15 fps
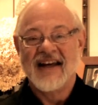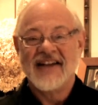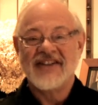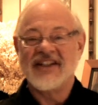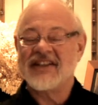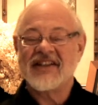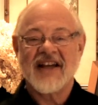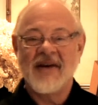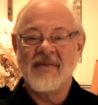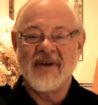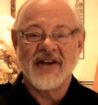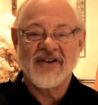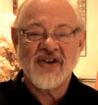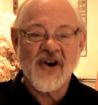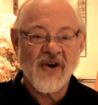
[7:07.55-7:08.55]
Just can
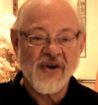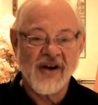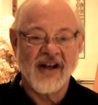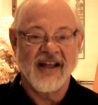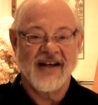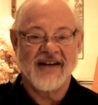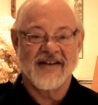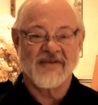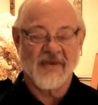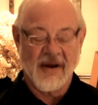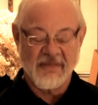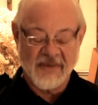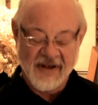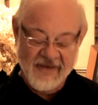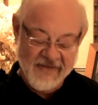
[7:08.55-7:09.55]
be totally
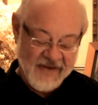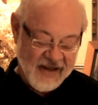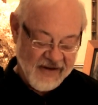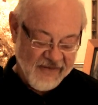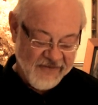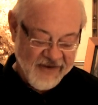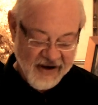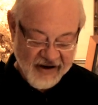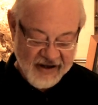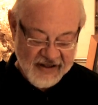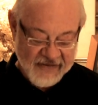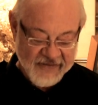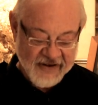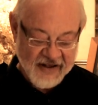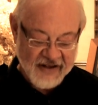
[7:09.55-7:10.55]
disruptive and very
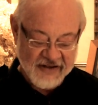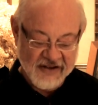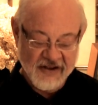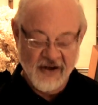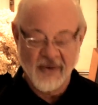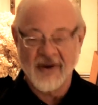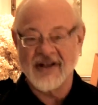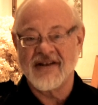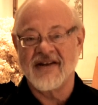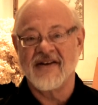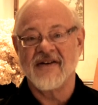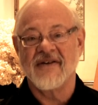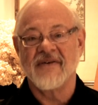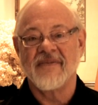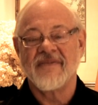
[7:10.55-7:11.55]
difficult to know what to
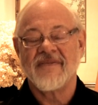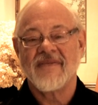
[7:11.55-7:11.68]
do.